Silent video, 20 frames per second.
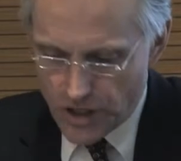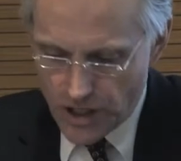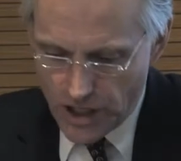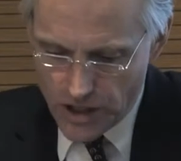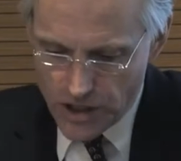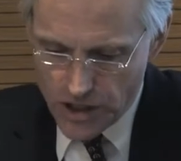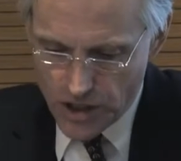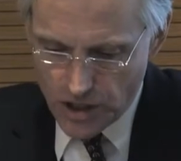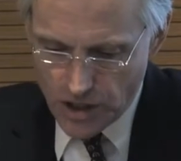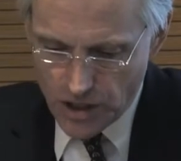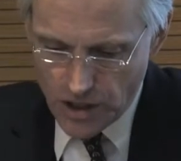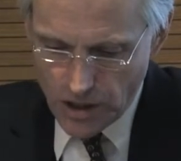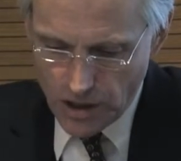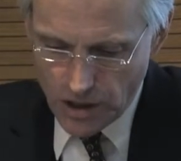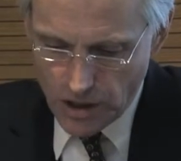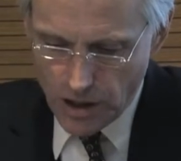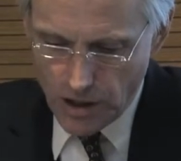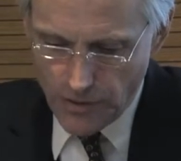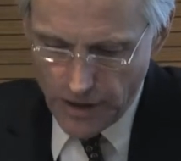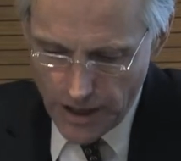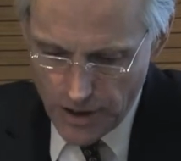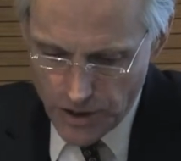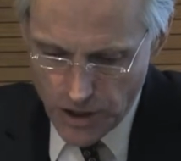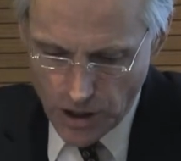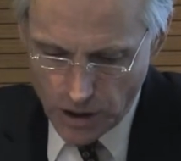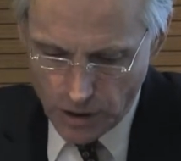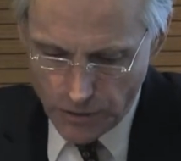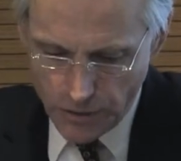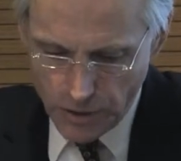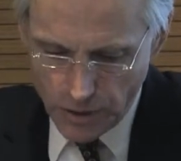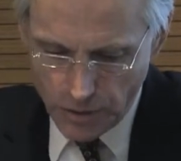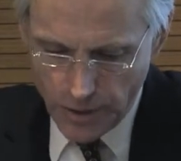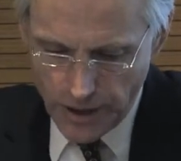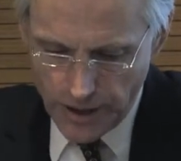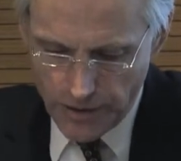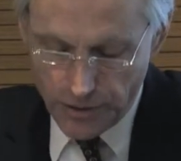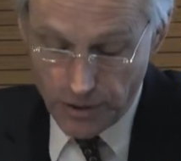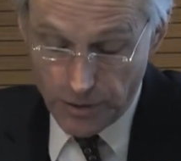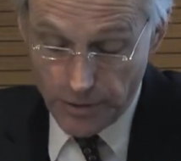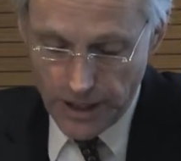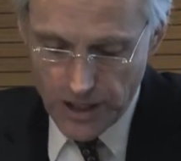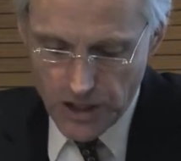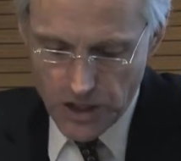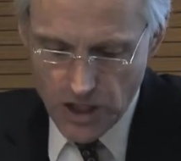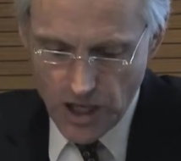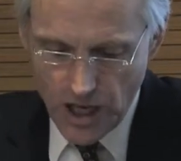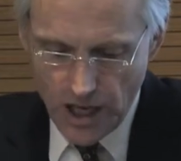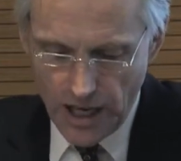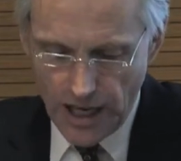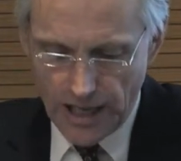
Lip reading: reduction of household food waste